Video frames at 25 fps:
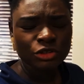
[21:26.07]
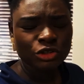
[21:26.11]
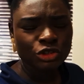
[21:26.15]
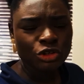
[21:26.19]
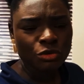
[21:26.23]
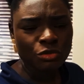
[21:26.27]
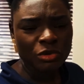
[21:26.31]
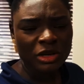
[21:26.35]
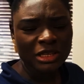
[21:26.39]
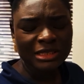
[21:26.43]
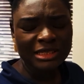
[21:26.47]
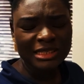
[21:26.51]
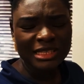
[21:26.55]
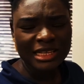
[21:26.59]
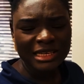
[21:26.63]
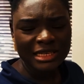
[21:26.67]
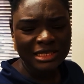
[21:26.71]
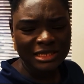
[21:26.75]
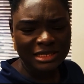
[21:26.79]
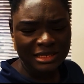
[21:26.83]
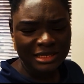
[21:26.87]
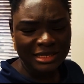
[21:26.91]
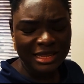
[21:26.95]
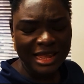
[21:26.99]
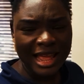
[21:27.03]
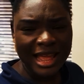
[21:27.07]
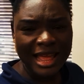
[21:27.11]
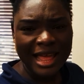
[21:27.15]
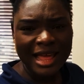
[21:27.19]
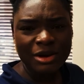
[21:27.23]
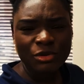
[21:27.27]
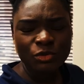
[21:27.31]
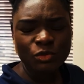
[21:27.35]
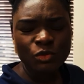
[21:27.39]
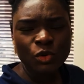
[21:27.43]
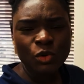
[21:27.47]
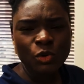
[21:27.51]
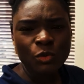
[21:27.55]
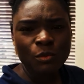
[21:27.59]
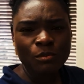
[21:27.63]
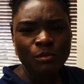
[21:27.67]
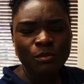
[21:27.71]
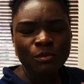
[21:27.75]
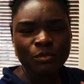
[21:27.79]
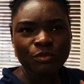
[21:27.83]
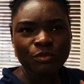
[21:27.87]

doing things that will